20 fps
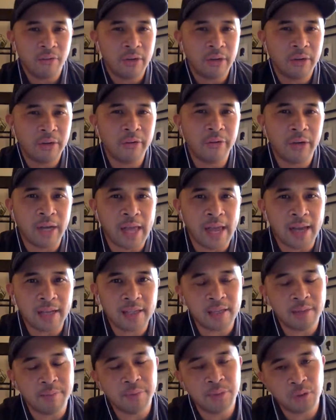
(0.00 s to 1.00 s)
very
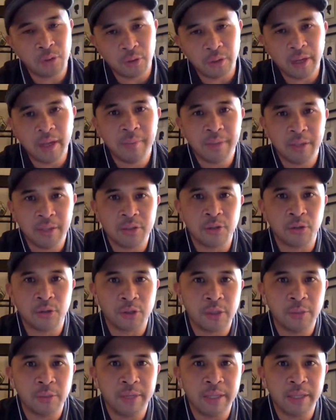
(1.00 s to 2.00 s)
relaxed i'm so i'm in the
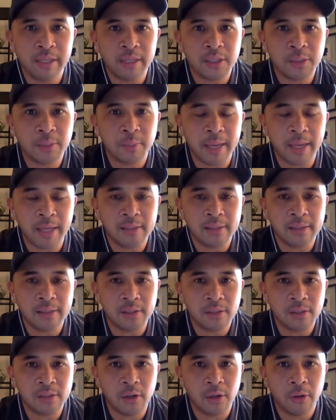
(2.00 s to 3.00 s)
social media space and
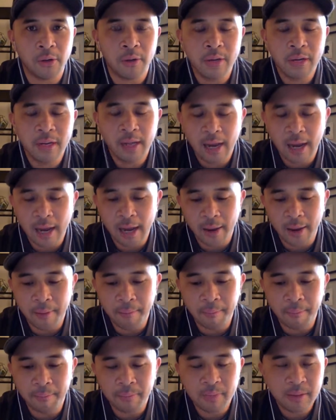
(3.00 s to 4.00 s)
so
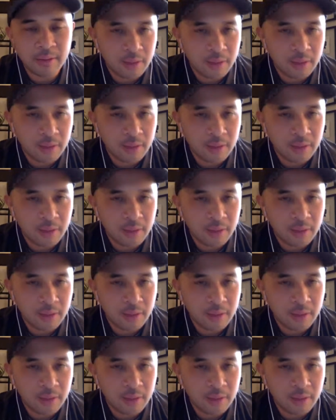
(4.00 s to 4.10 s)
um,